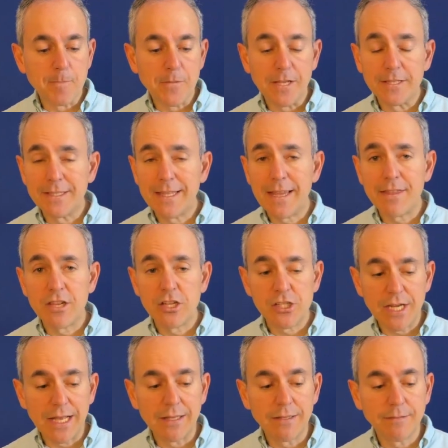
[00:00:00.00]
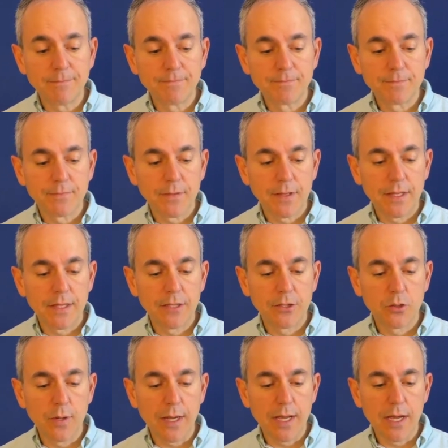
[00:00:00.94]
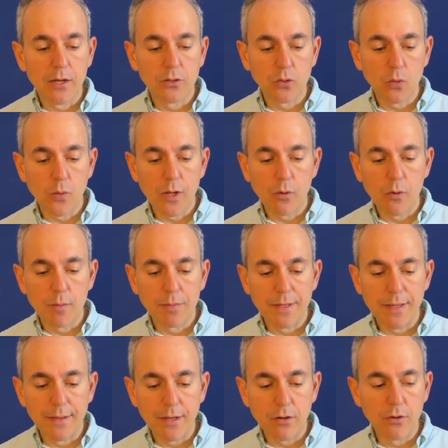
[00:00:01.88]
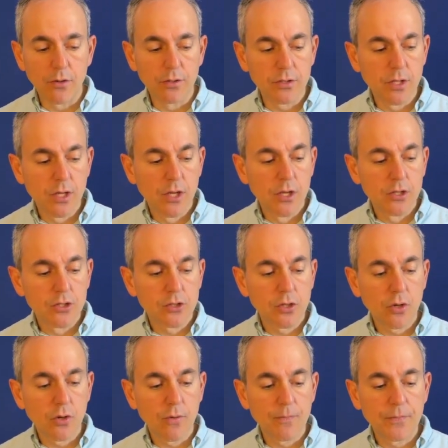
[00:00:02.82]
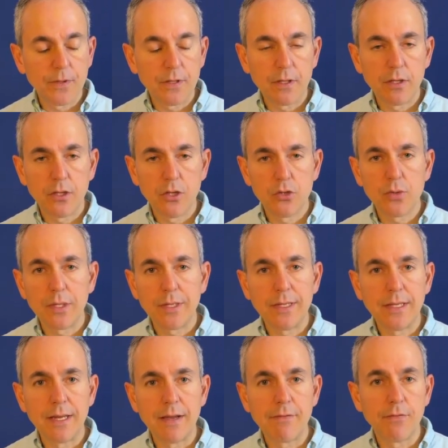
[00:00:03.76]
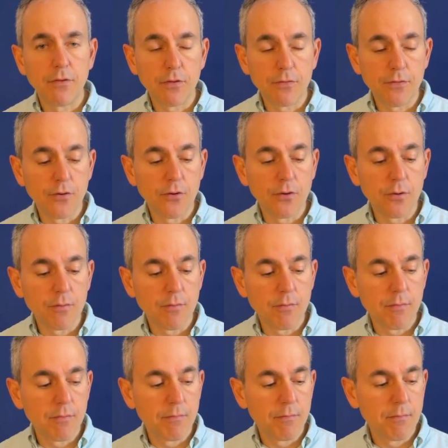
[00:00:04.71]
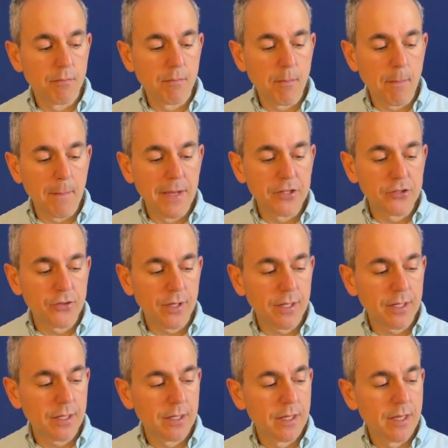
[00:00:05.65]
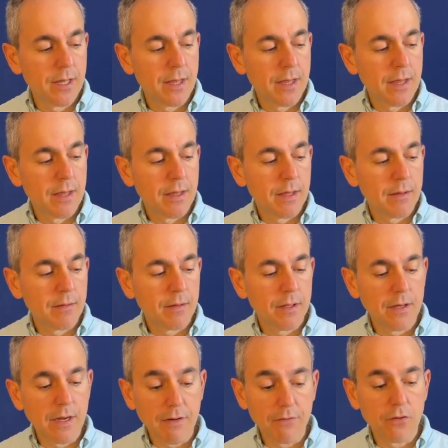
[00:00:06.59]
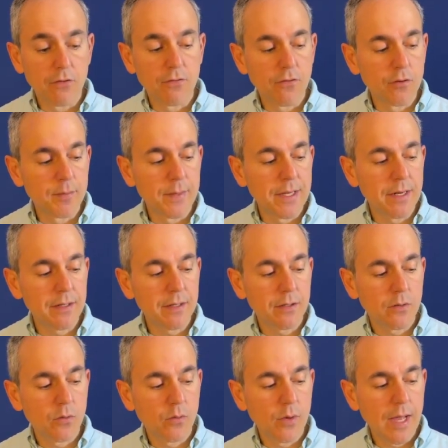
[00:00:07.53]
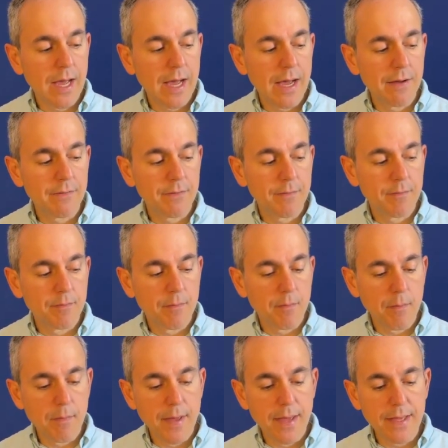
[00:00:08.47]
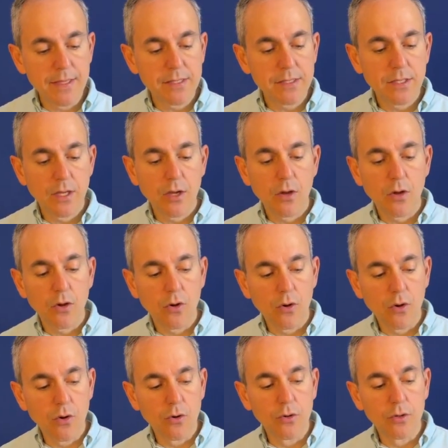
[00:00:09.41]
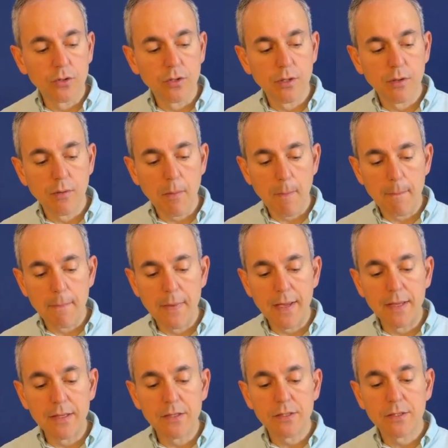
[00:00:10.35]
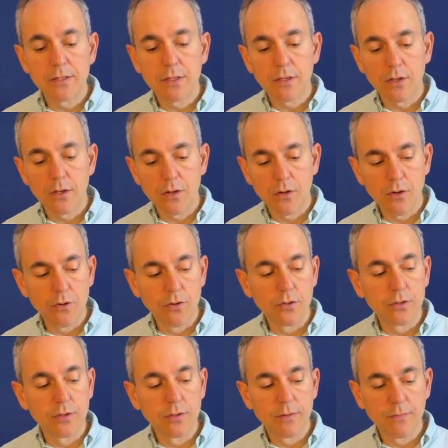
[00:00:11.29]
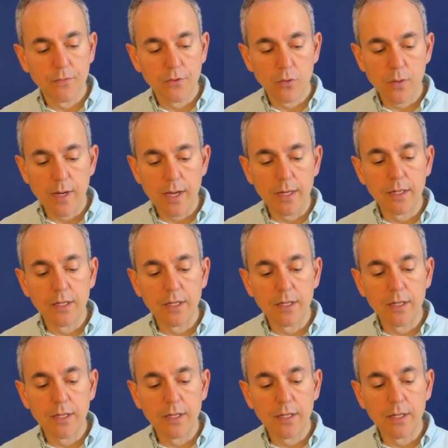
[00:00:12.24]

take the shell into account when we play the chord. So usually in a 4/4 metric, in a 4/4 meter, we have bass, chord, bass, chord. 1,